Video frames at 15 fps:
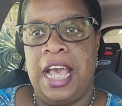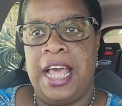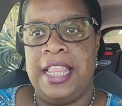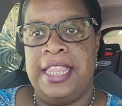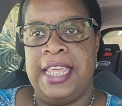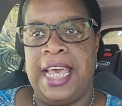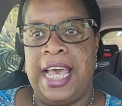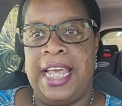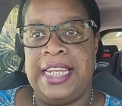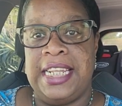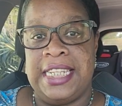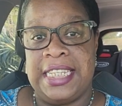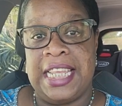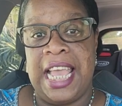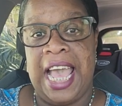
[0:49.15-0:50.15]
that
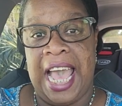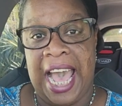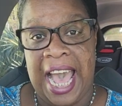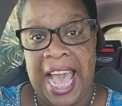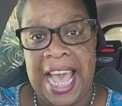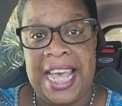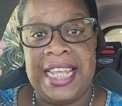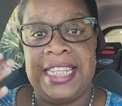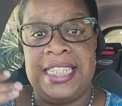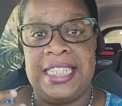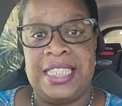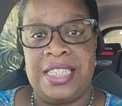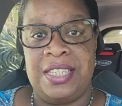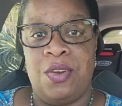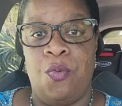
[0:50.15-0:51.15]

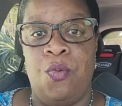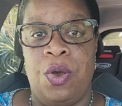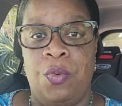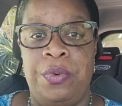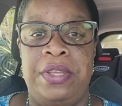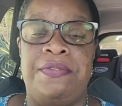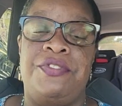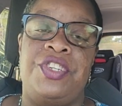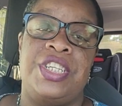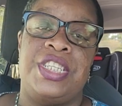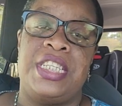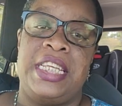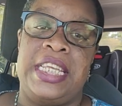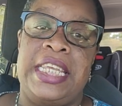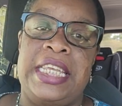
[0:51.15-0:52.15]
has what we've just
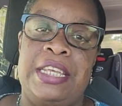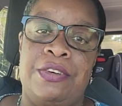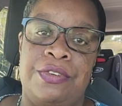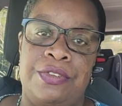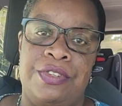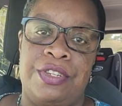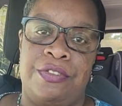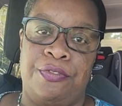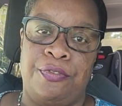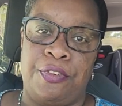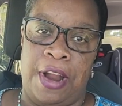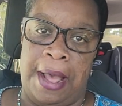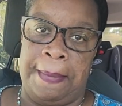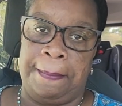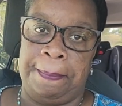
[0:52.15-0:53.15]
healed
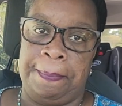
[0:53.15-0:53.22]
from.